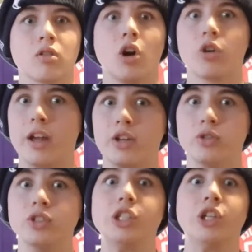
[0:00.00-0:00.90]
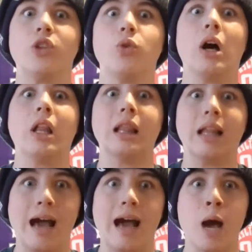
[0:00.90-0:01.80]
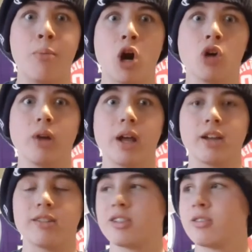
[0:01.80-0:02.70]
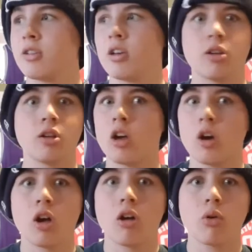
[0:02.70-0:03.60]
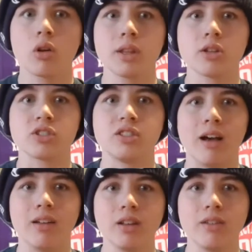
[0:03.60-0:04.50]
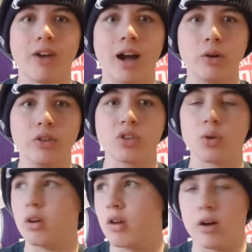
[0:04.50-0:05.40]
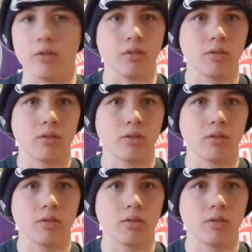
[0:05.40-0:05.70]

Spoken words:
Okay, dude, you need to elaborate. What do you mean there's deadly virus going around?